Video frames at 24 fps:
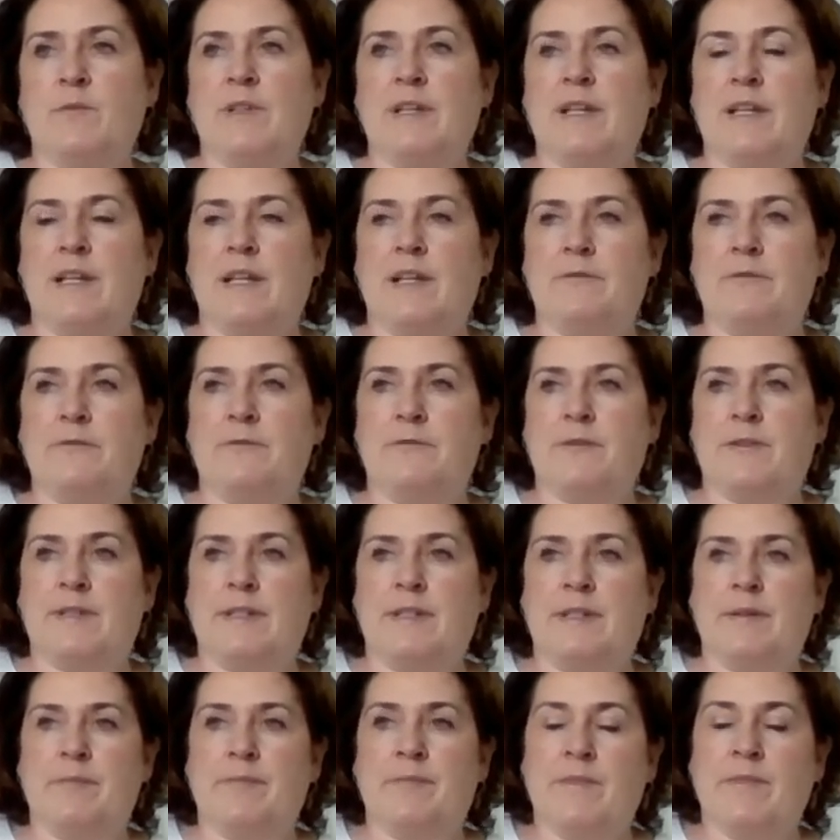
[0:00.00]
We have,
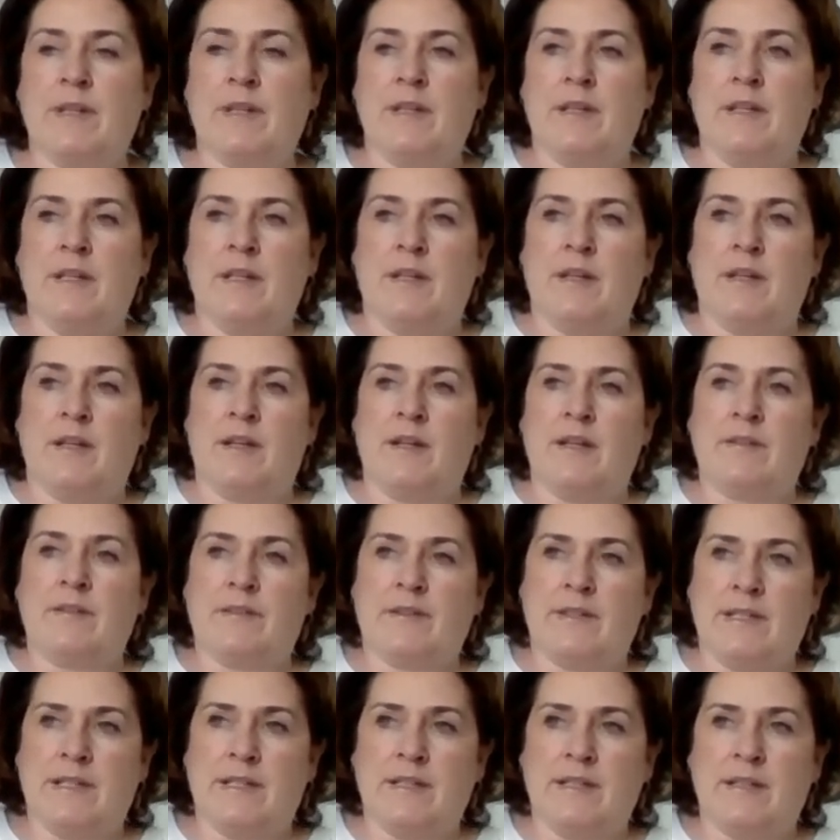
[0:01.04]
I
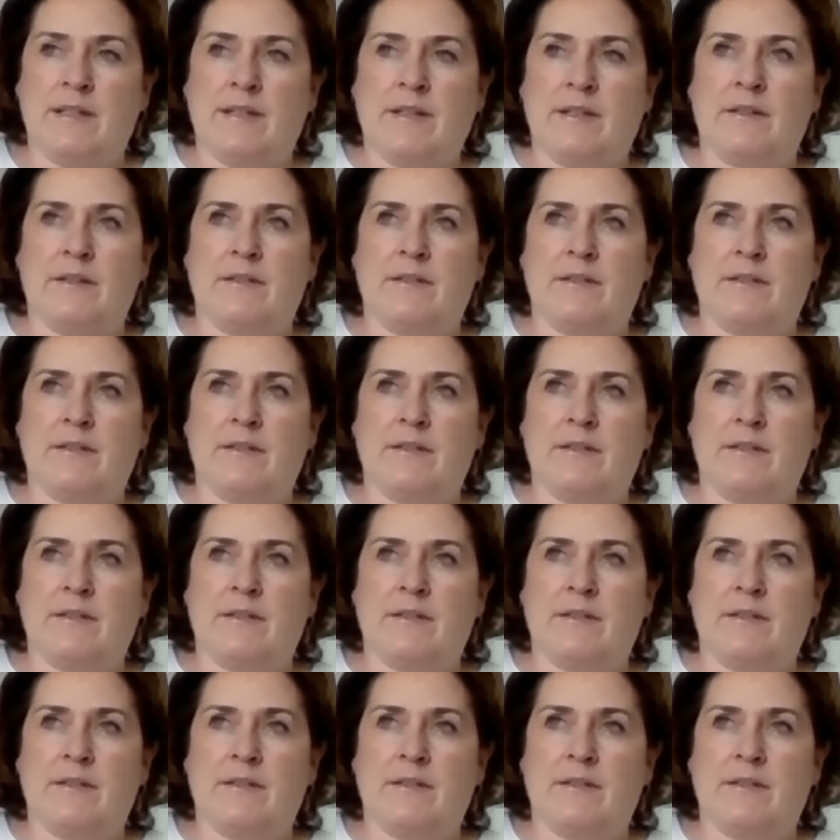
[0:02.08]
think,